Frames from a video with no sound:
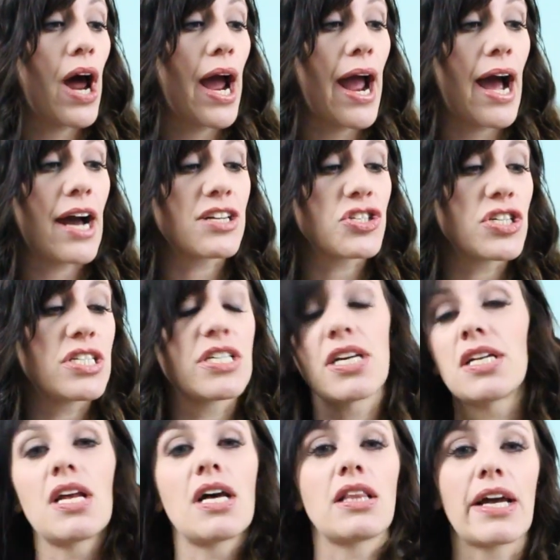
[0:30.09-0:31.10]
I actually
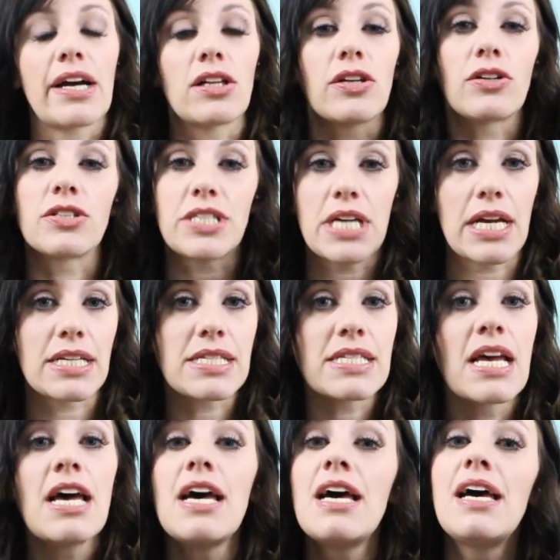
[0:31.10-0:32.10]
did like a little dance
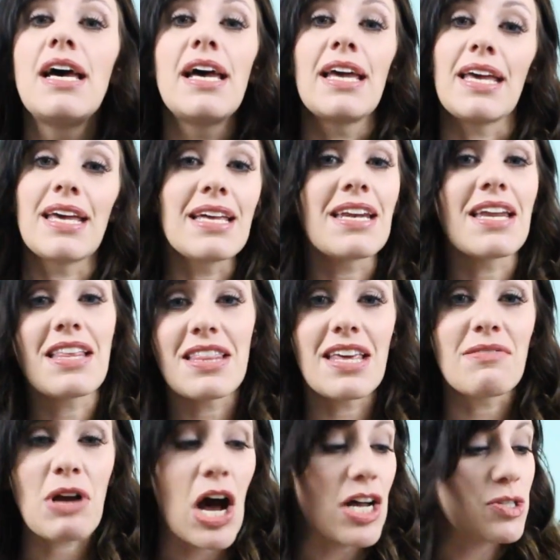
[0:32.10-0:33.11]
in
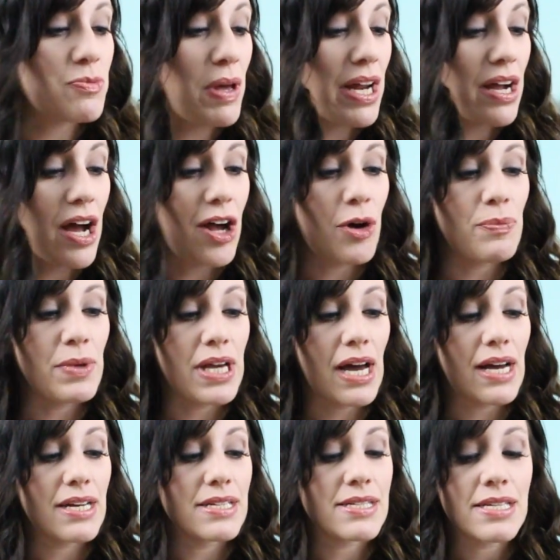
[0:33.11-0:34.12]
the cosmetic aisle
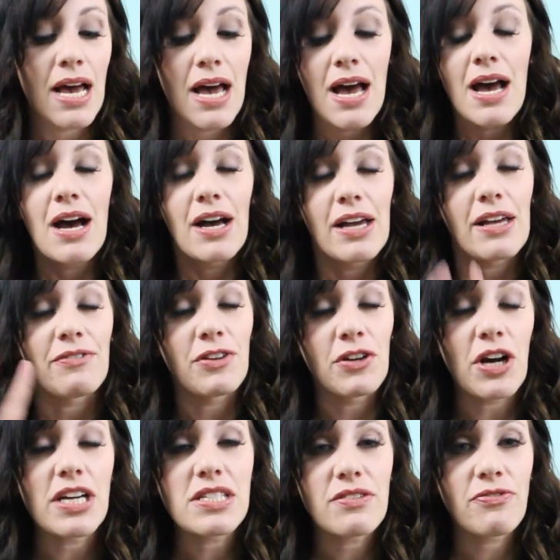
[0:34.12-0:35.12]
because if
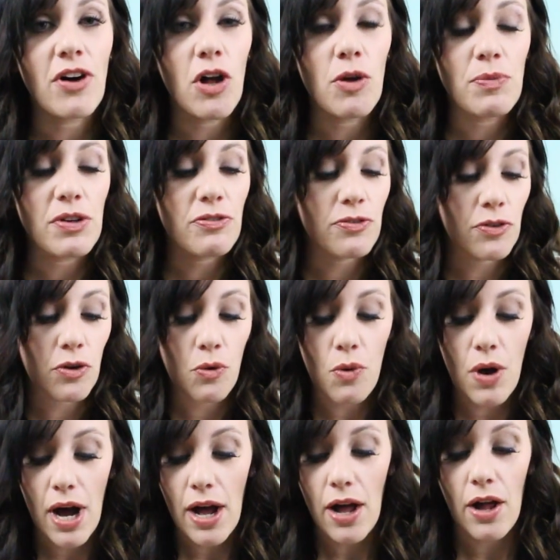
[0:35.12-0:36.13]
you guys have followed me for a
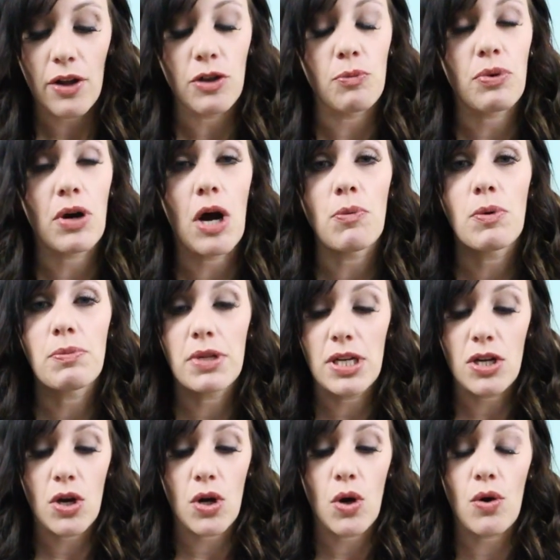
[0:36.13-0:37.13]
while, you
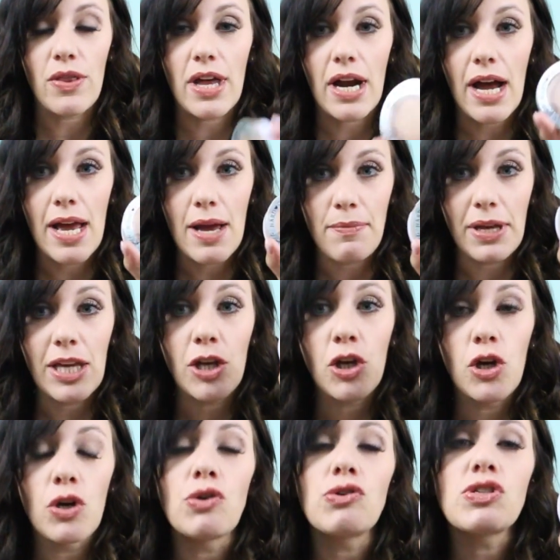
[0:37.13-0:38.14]
probably know that I am a
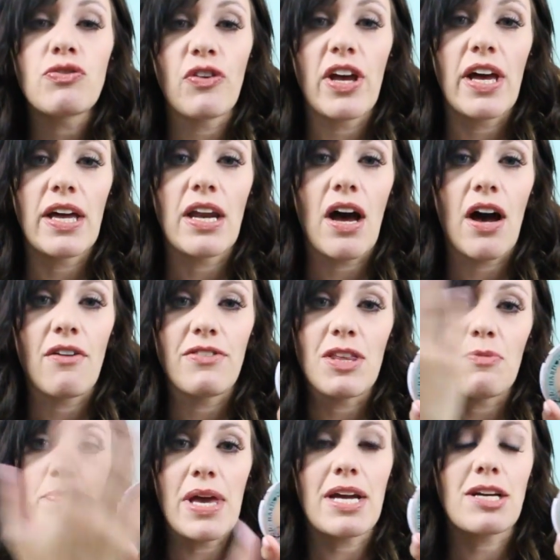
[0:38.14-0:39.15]
huge fan of
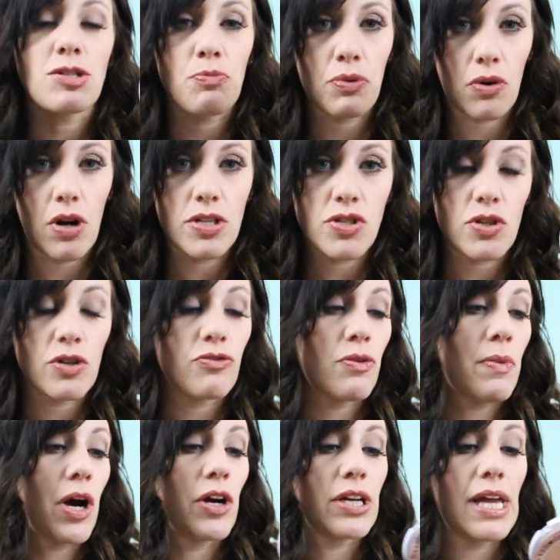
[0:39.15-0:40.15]
the baked bronzer
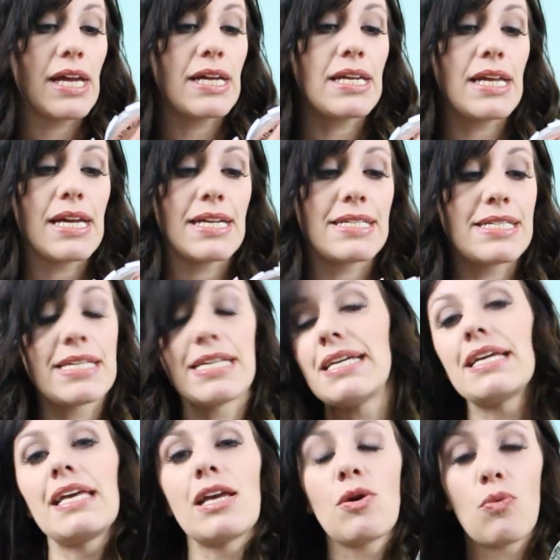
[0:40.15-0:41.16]
from Hard Candy in
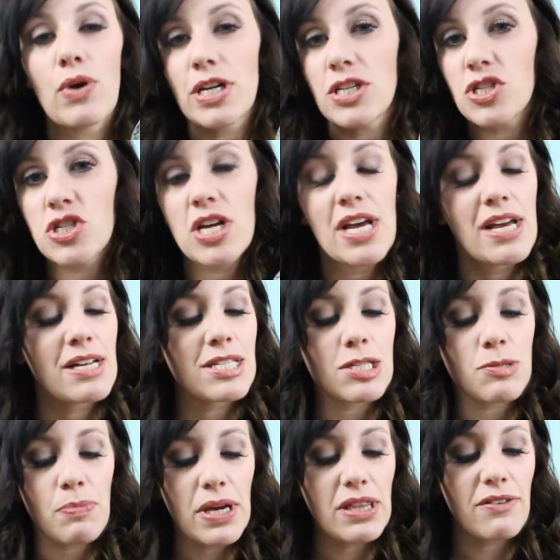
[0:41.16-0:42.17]
Tiki, which
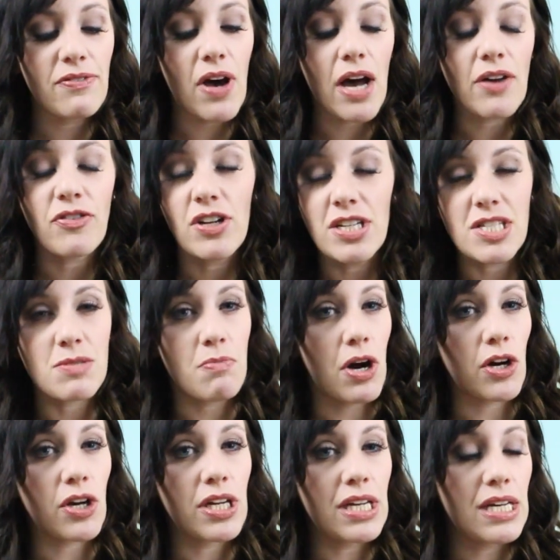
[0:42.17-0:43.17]
despite the fact that it's
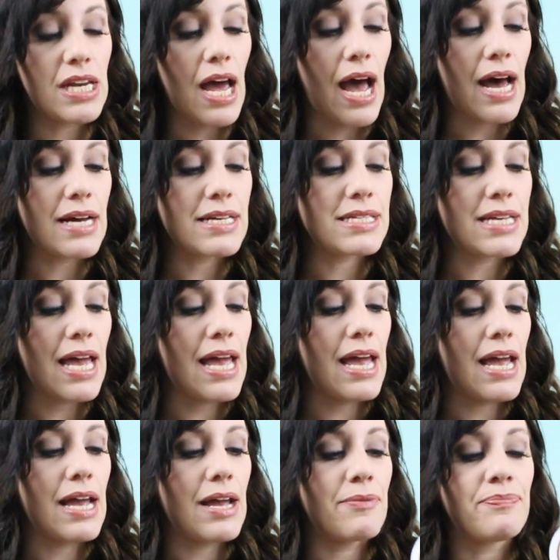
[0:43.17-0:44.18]
marketed as
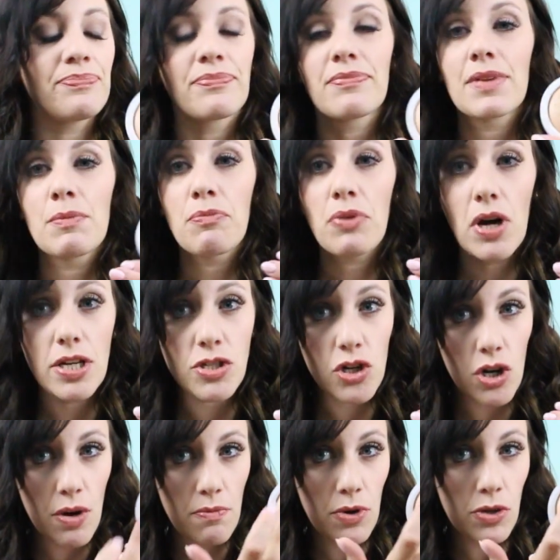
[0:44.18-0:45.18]
a
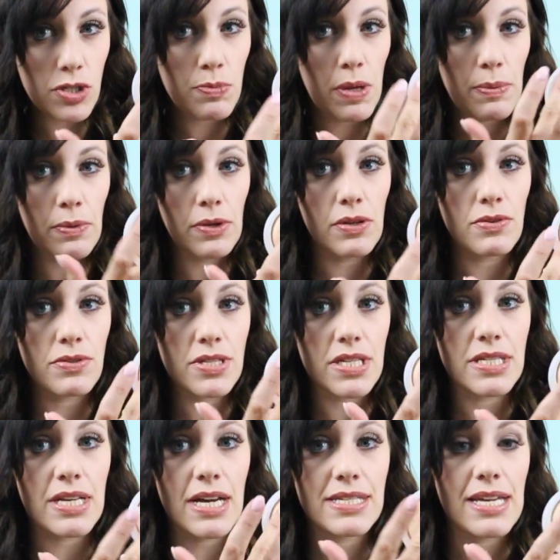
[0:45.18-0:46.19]
bronzer, most people use
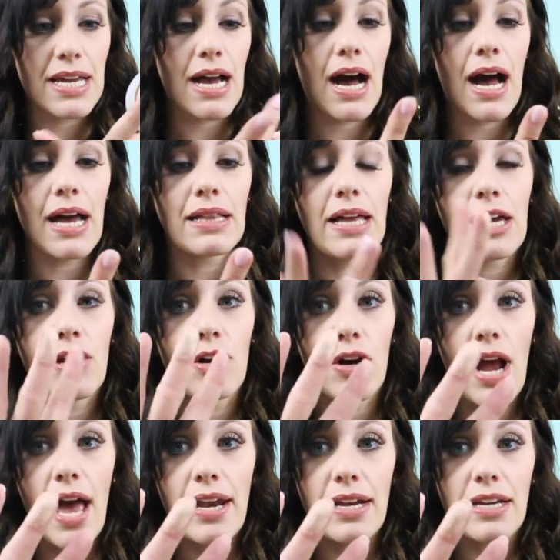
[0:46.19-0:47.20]
this as a
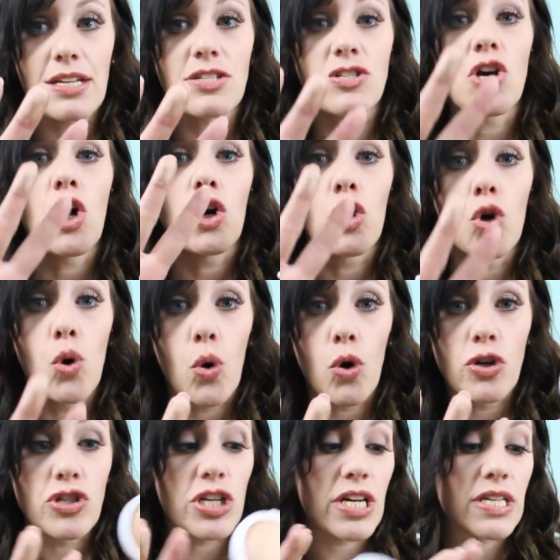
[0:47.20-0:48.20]
highlighter and it is
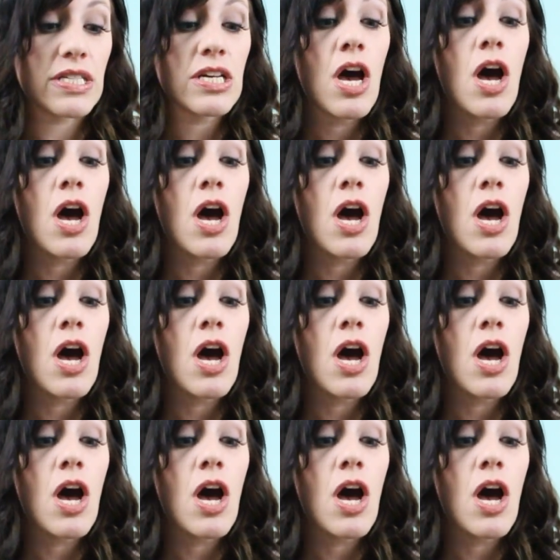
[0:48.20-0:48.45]
gorgeous.